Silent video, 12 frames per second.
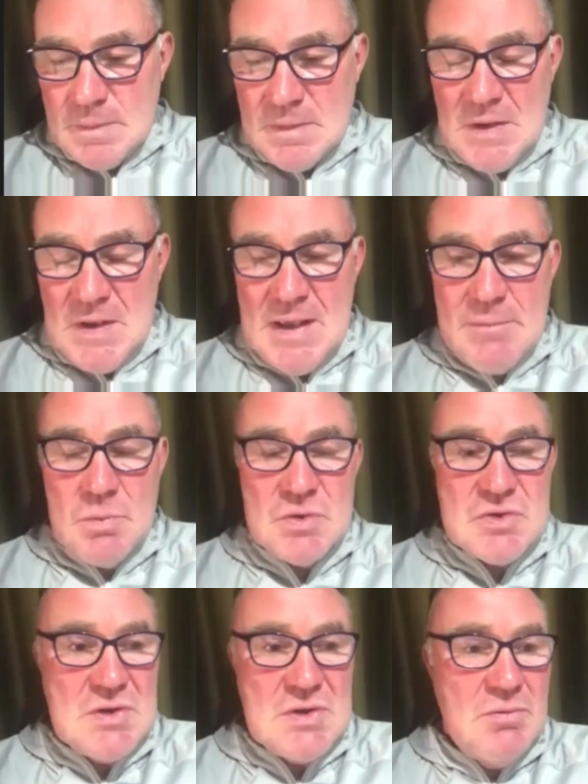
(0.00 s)
It
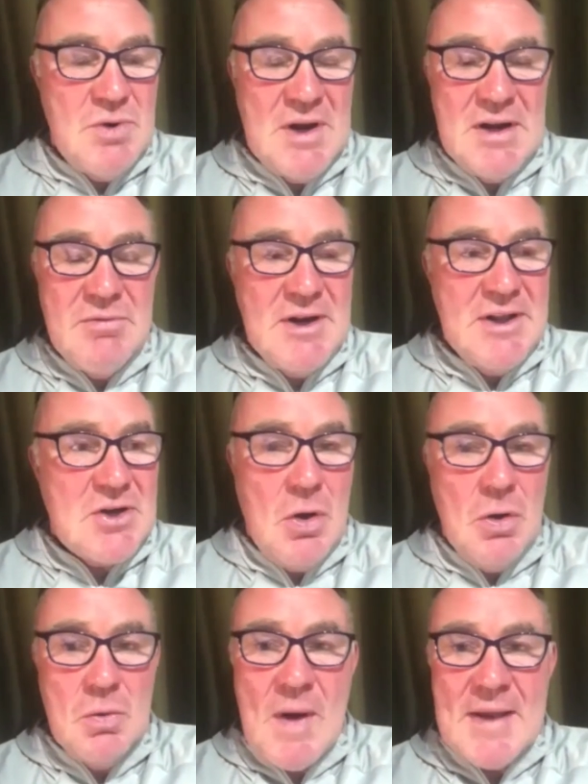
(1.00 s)
was a really, really
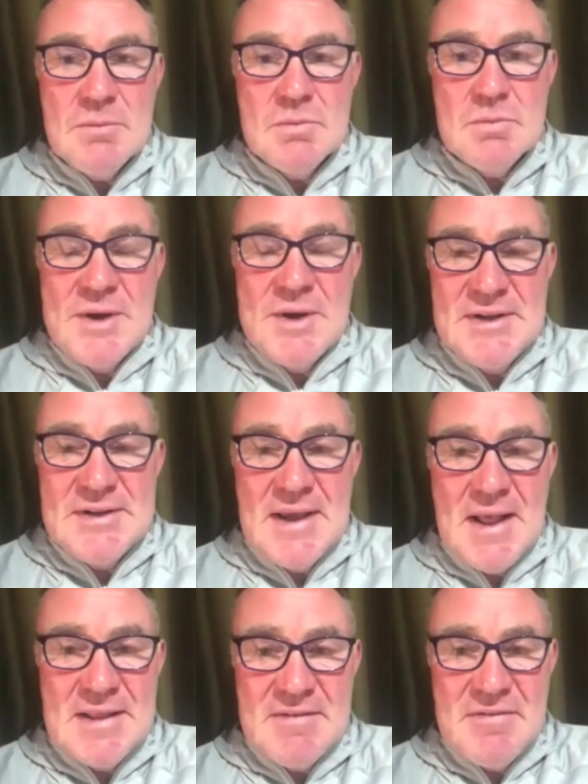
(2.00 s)
cold, wet, windy day.
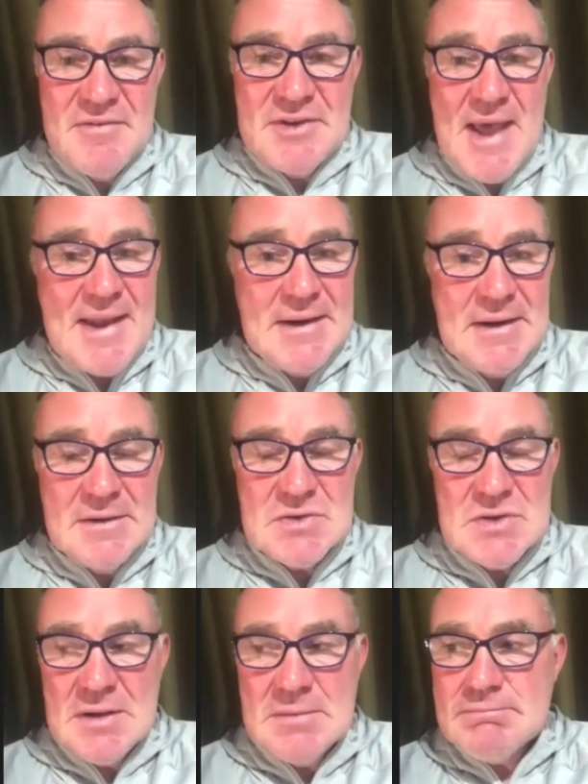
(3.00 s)
I'll never forget it. I
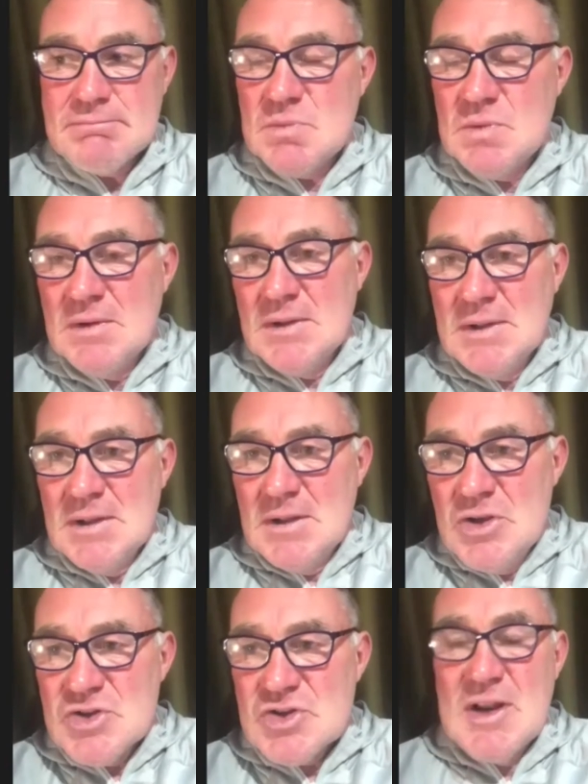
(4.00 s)

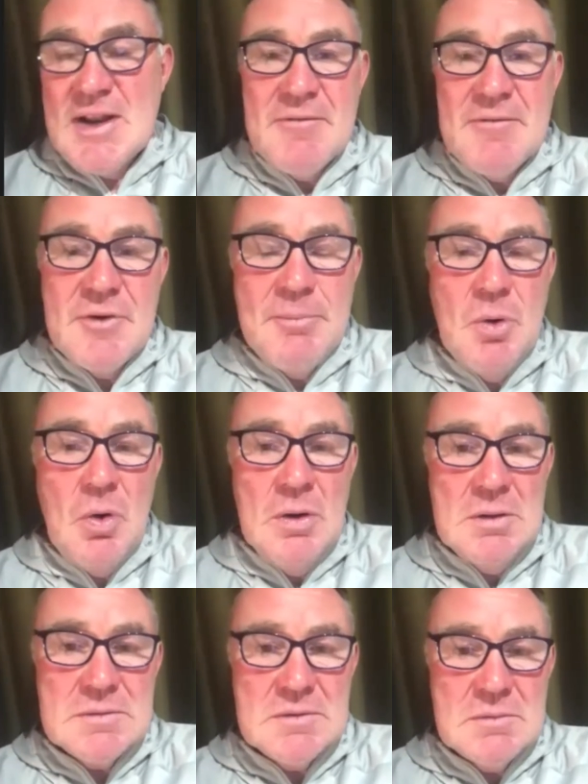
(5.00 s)
slid out for a
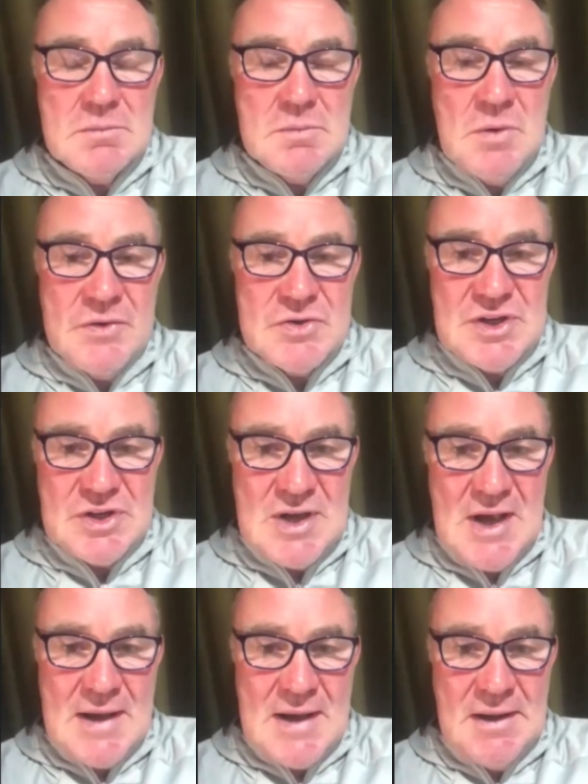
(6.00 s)
ball on the
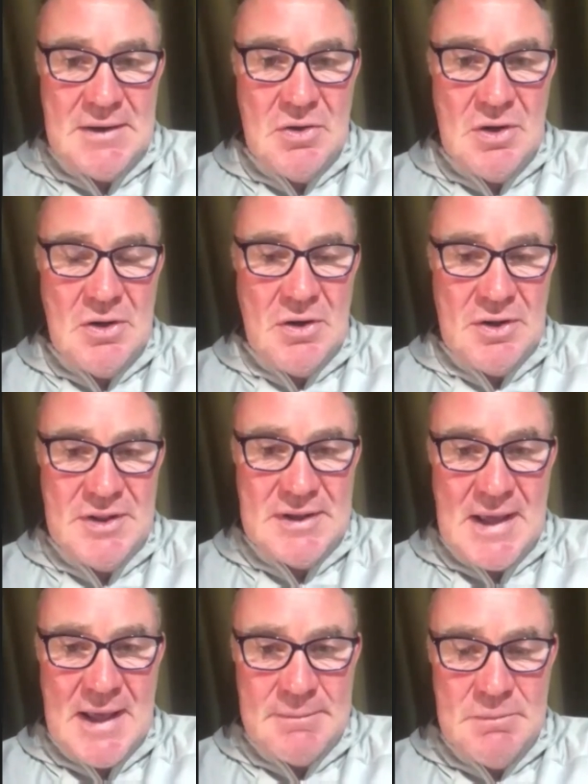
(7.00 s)
6-yard line early on in the
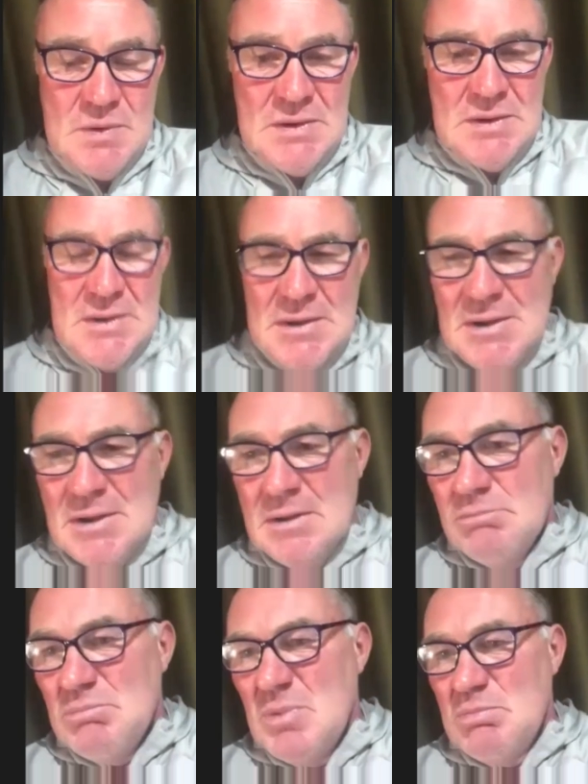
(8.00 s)
game,
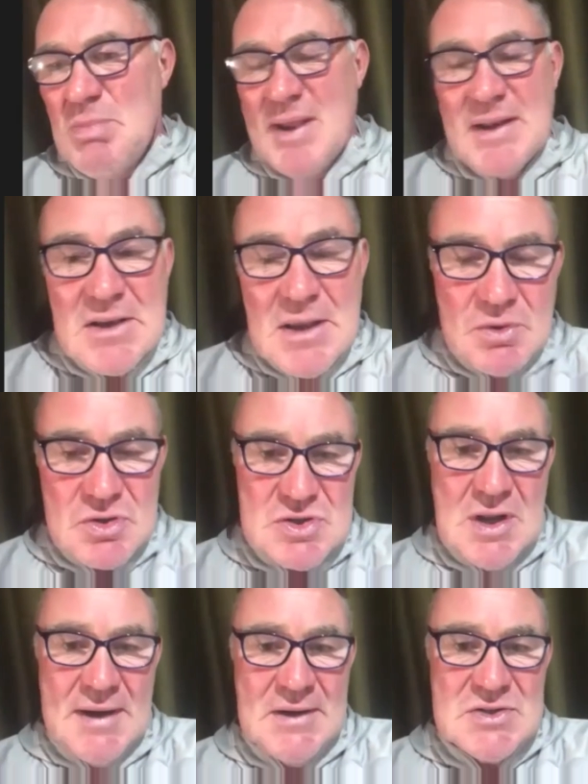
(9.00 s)
made a couple of
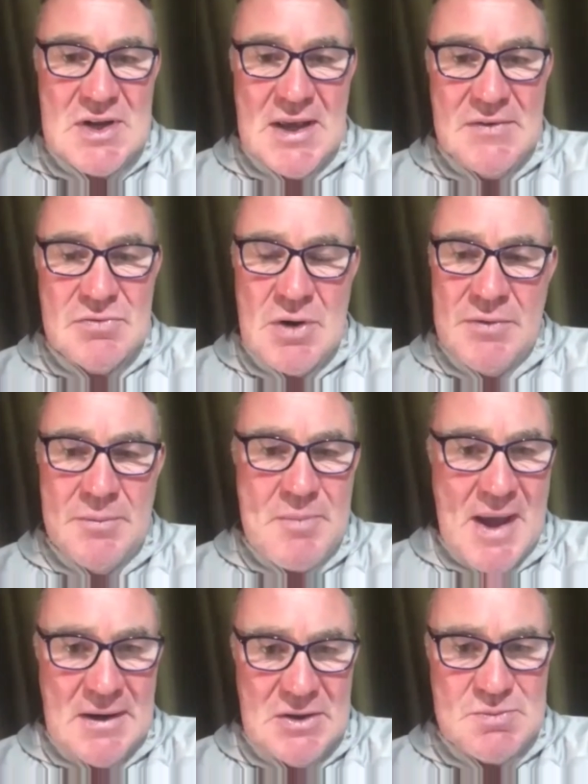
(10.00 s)
sliding saves around the
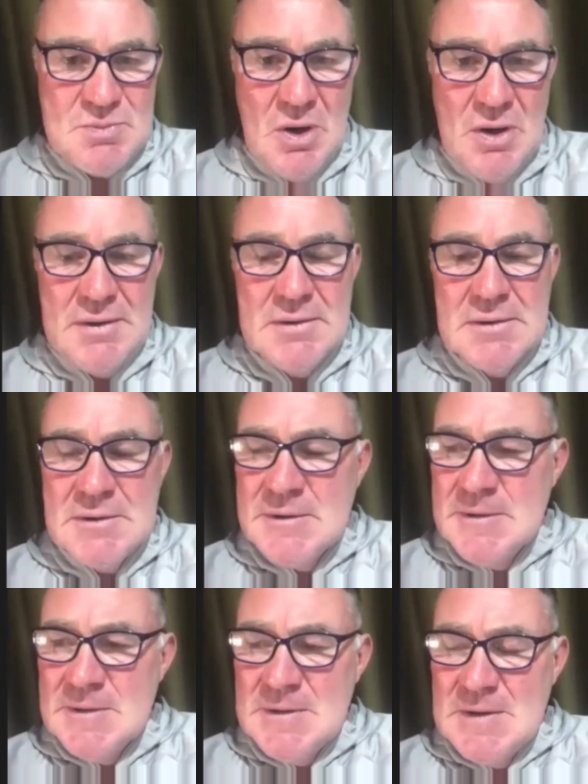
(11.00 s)
penalty spot.
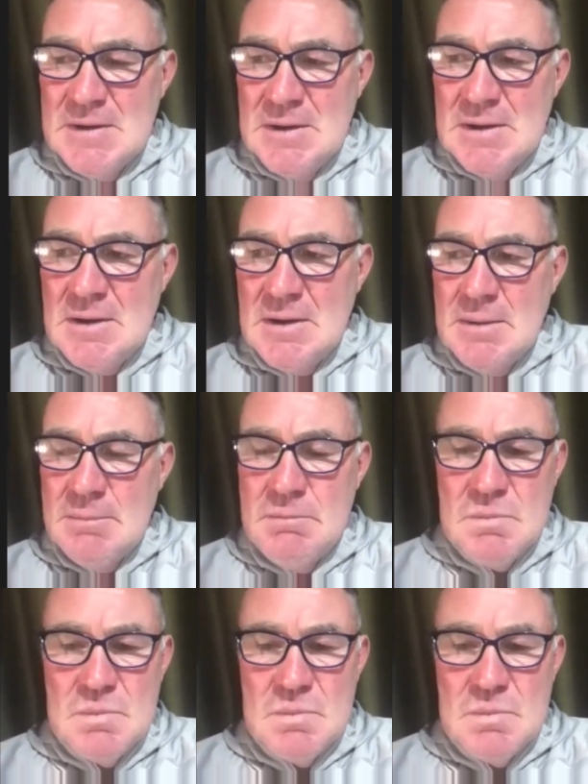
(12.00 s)
20